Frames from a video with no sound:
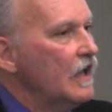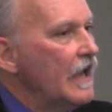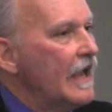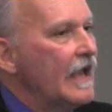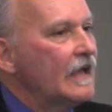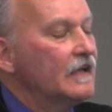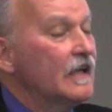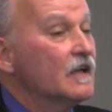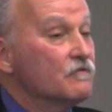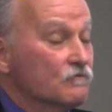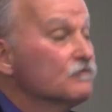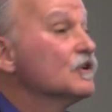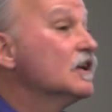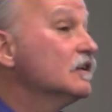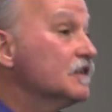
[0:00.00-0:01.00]
And it
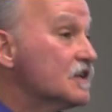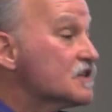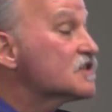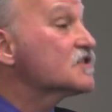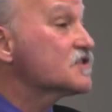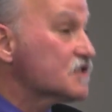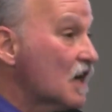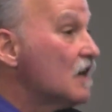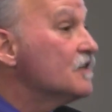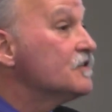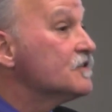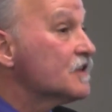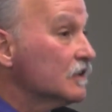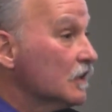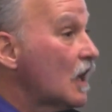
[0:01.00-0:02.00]
really
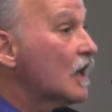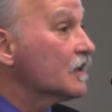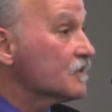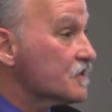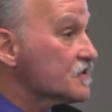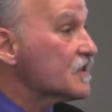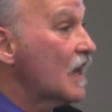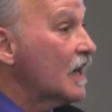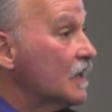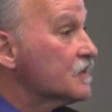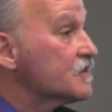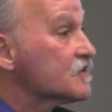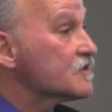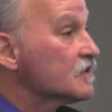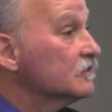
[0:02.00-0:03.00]
stunned a lot of the
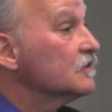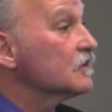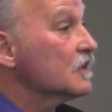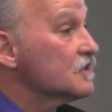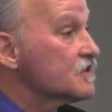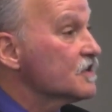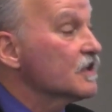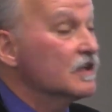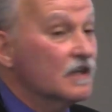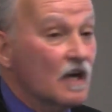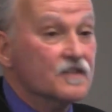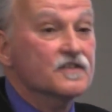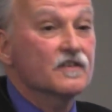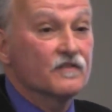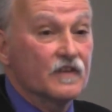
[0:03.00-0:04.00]
scientists to look into the
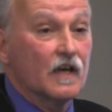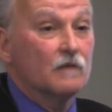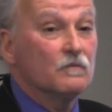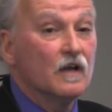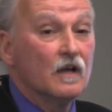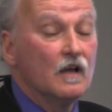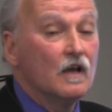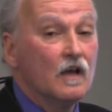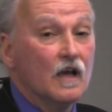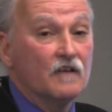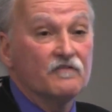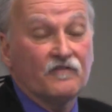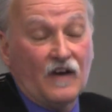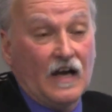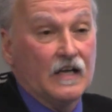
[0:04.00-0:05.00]
guts of them
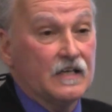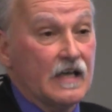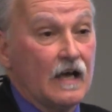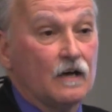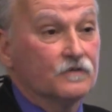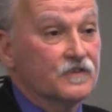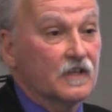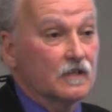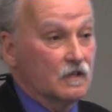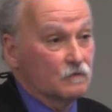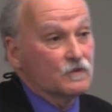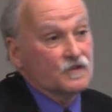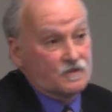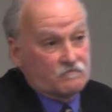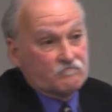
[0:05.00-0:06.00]
and find out that it
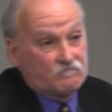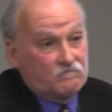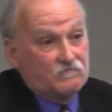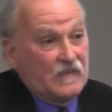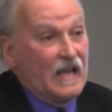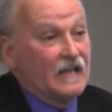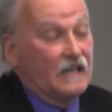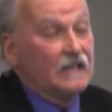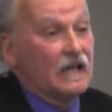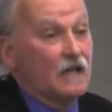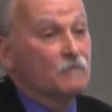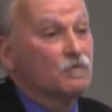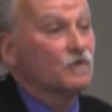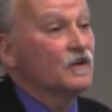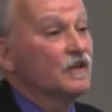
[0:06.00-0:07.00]
was
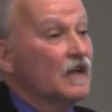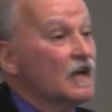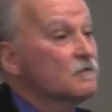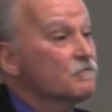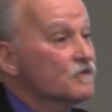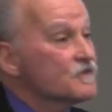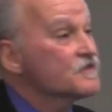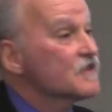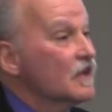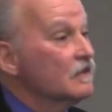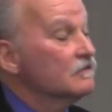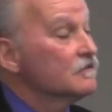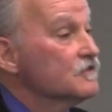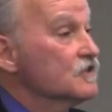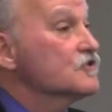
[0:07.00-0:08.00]
99.9%
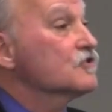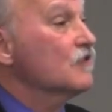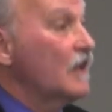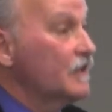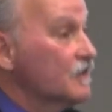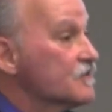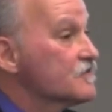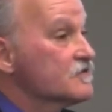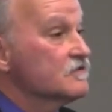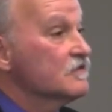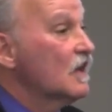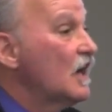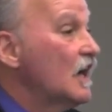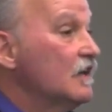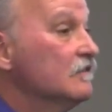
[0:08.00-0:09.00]
percent detritus,
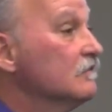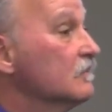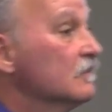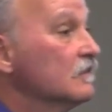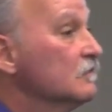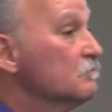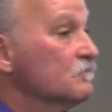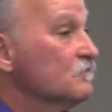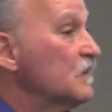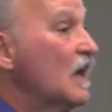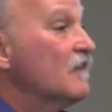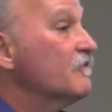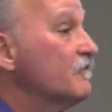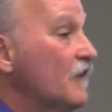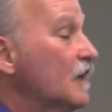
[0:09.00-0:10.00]
not,
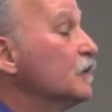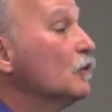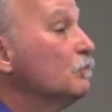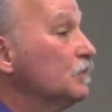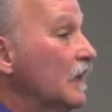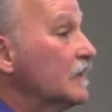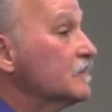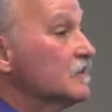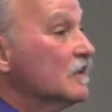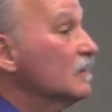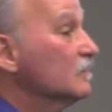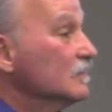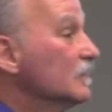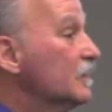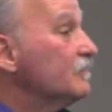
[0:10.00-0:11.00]
not phytoplankton,
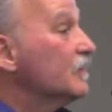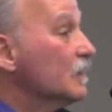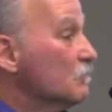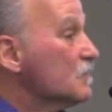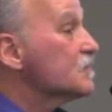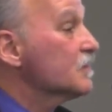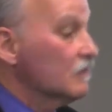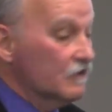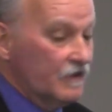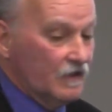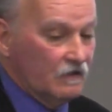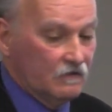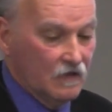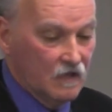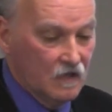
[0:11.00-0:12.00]
not living
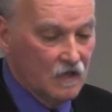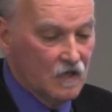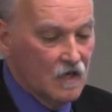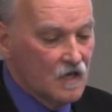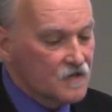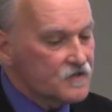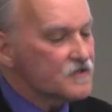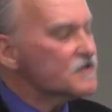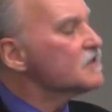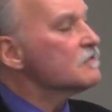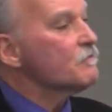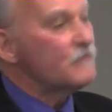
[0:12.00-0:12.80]
material. So this is a